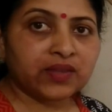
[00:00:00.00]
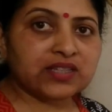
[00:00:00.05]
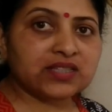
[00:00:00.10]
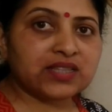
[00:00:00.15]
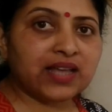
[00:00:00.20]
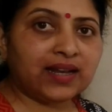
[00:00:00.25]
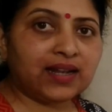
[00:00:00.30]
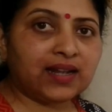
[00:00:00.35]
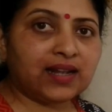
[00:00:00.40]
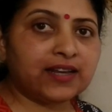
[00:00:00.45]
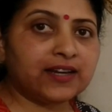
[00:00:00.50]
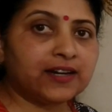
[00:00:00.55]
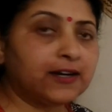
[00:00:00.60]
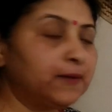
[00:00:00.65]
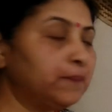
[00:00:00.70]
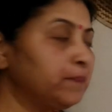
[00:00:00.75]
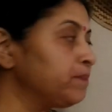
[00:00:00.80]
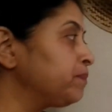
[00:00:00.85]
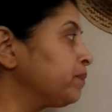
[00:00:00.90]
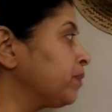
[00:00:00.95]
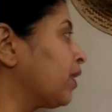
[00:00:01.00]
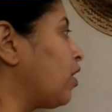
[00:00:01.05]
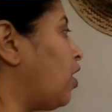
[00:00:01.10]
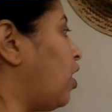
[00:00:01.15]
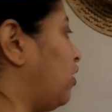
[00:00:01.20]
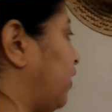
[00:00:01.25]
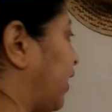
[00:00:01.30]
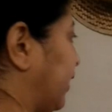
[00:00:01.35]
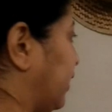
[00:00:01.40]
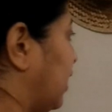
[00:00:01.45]
Is that clear?
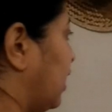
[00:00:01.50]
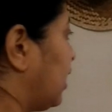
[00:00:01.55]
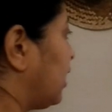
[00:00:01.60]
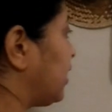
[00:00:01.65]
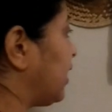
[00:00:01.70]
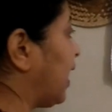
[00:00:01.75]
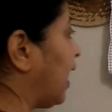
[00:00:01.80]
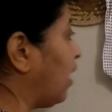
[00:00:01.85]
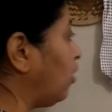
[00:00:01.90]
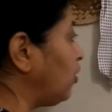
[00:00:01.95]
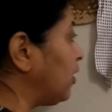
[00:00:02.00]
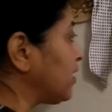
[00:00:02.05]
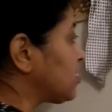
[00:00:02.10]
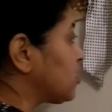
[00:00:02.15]
Alright, now